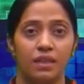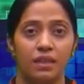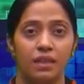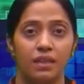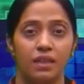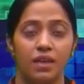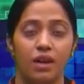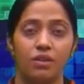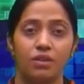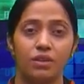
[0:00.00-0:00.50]

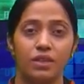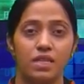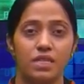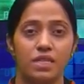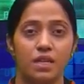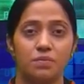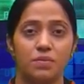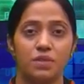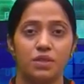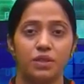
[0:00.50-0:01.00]
Now
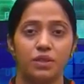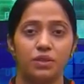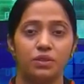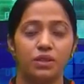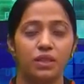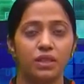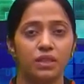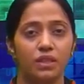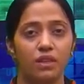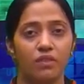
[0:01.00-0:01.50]

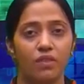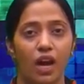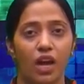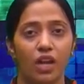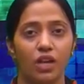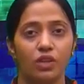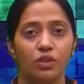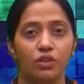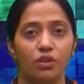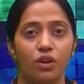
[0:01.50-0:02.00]
resubstitute the
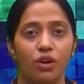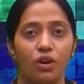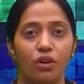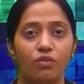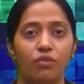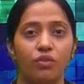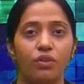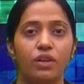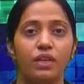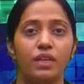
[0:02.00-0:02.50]
value
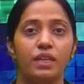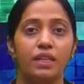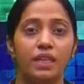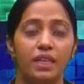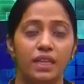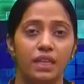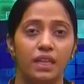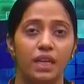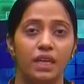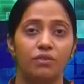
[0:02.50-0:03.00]
of
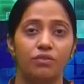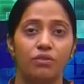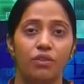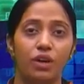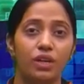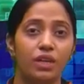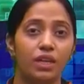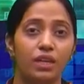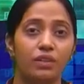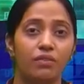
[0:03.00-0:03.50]
t. And
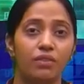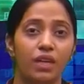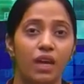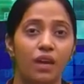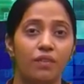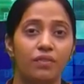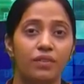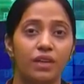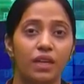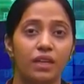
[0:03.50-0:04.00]
what t we
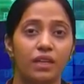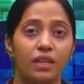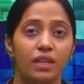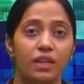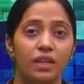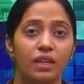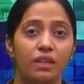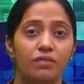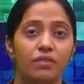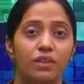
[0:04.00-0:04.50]
have
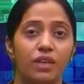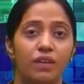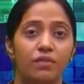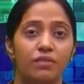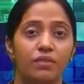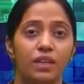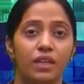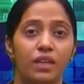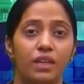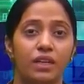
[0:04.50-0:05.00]
taken? We
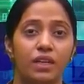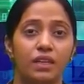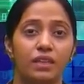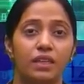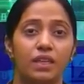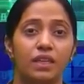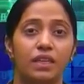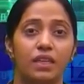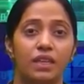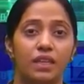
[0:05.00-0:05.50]
have taken
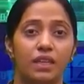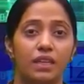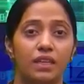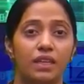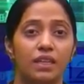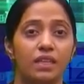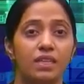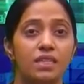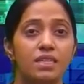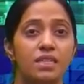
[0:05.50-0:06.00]
the t
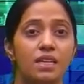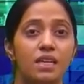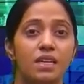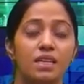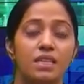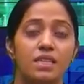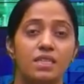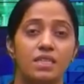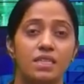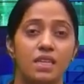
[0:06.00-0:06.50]
is
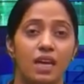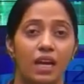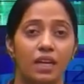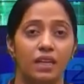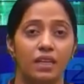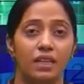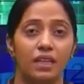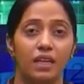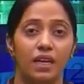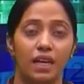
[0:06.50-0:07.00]

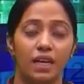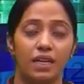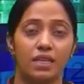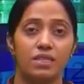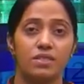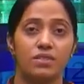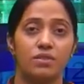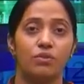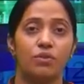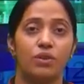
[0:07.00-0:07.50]
sin
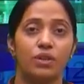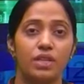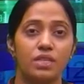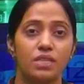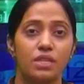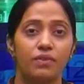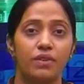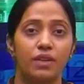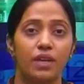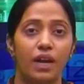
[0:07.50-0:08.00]
x. So what is
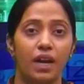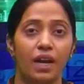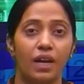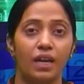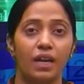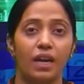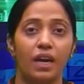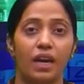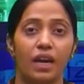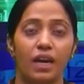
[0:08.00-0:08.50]
our
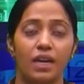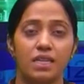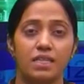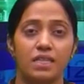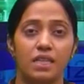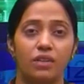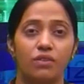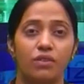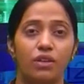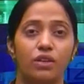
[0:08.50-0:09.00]
I? I is
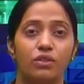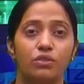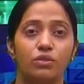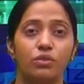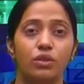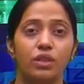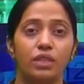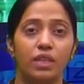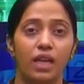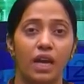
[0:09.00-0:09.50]
equal
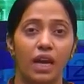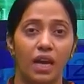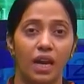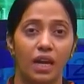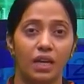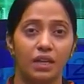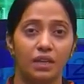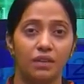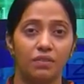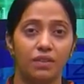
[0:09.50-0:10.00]
to
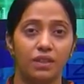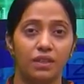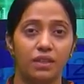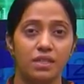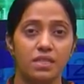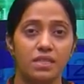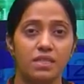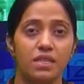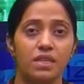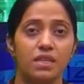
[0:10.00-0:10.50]
tan
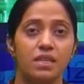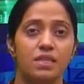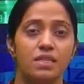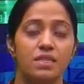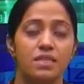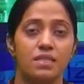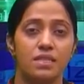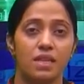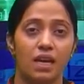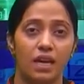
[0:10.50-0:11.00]
inverse
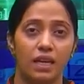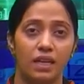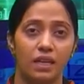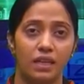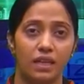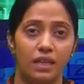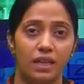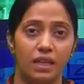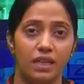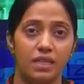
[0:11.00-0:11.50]

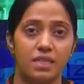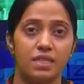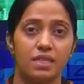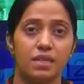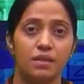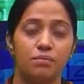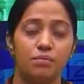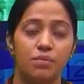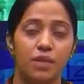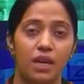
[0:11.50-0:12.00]
sin x
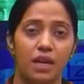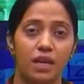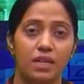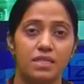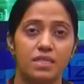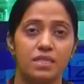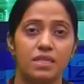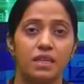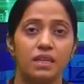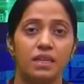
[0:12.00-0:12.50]

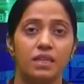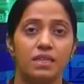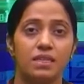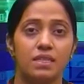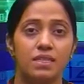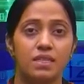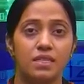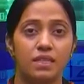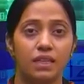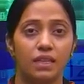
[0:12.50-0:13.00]
plus
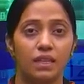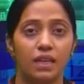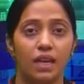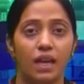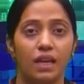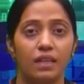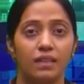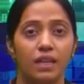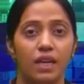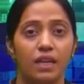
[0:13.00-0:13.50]
c.
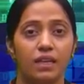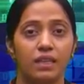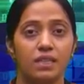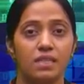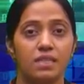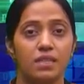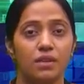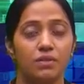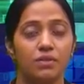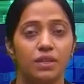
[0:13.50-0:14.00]
And that
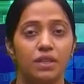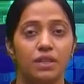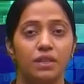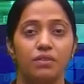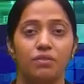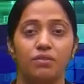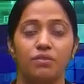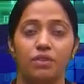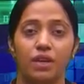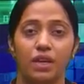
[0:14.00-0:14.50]
is our
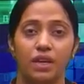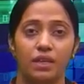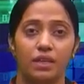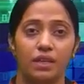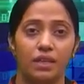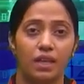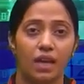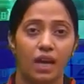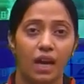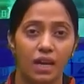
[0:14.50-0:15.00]

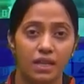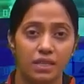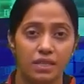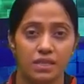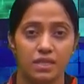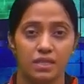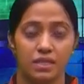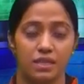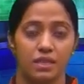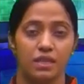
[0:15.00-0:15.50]
final
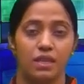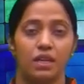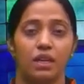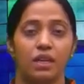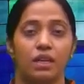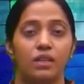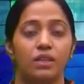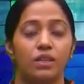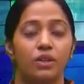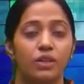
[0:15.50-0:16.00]
answer.
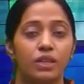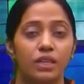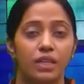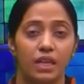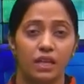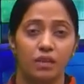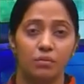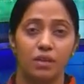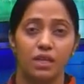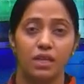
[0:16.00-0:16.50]
Now
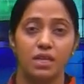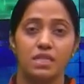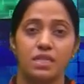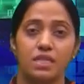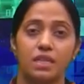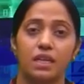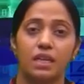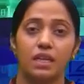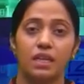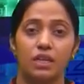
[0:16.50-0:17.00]
tell me, is
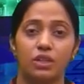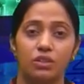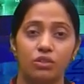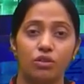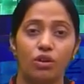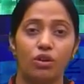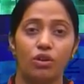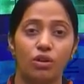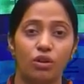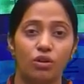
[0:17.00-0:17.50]
it clear
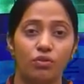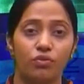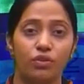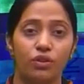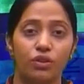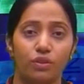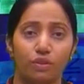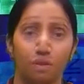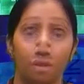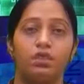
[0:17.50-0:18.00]
to all of
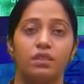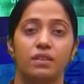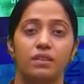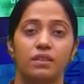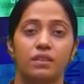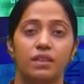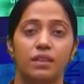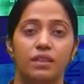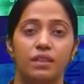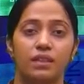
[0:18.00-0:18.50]
you
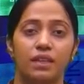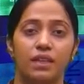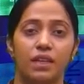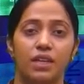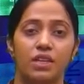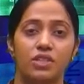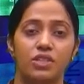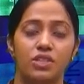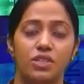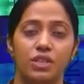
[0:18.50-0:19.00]
in the
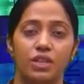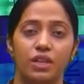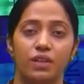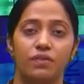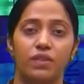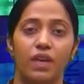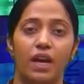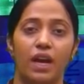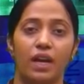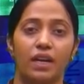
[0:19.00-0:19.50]
integration
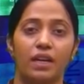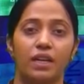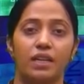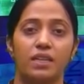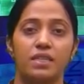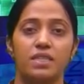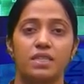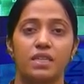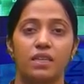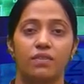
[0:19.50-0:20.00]
if the angle
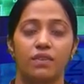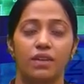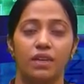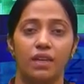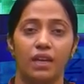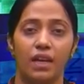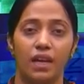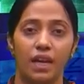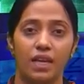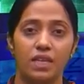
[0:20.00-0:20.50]
is given
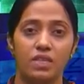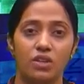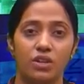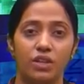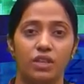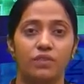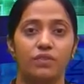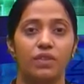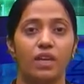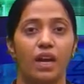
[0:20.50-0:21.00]
x or
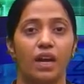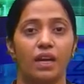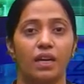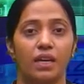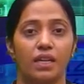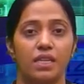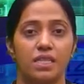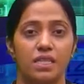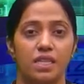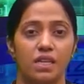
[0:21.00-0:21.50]
if the
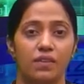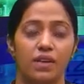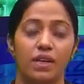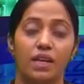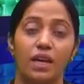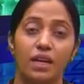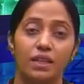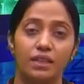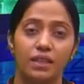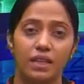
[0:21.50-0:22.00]
angle is given
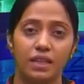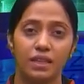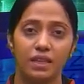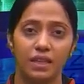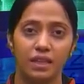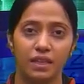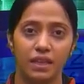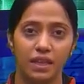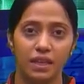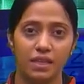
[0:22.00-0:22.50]
other
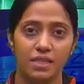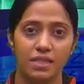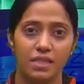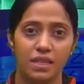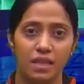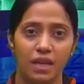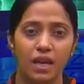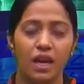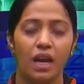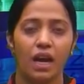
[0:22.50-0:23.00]
than x?
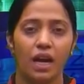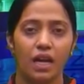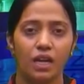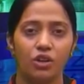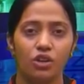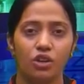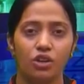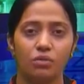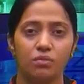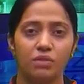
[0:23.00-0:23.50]
I
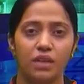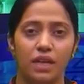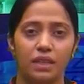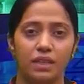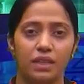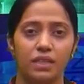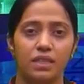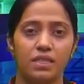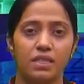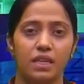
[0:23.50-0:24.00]
hope that
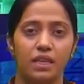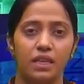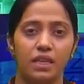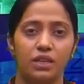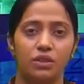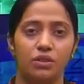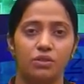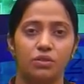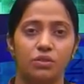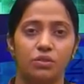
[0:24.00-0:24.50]
it is
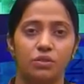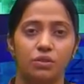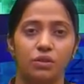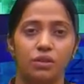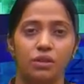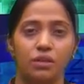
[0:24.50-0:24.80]
clear to you.